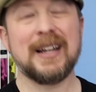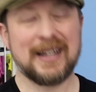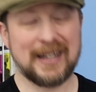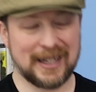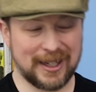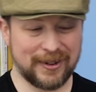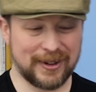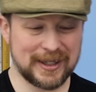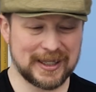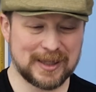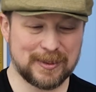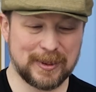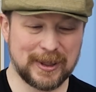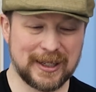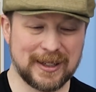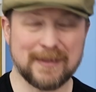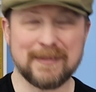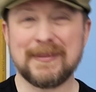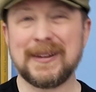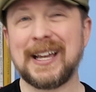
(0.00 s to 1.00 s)
I want to
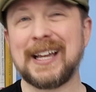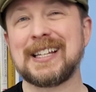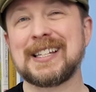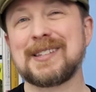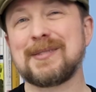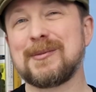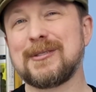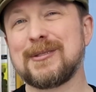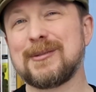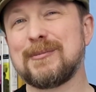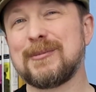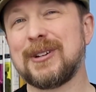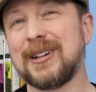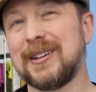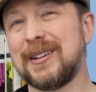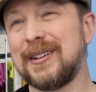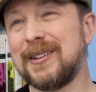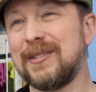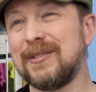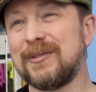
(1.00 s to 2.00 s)
spend a maximum
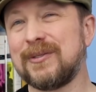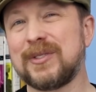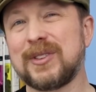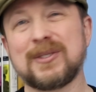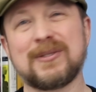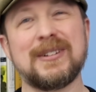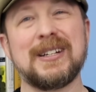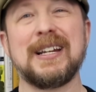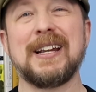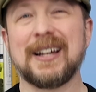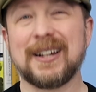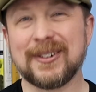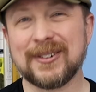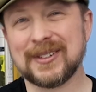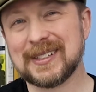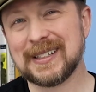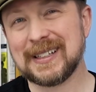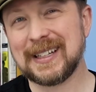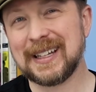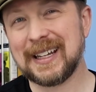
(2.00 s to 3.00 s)
of 3
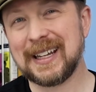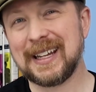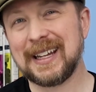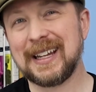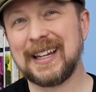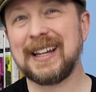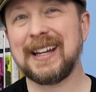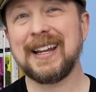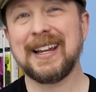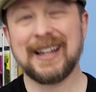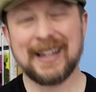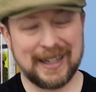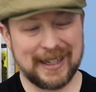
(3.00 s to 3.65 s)
hours a day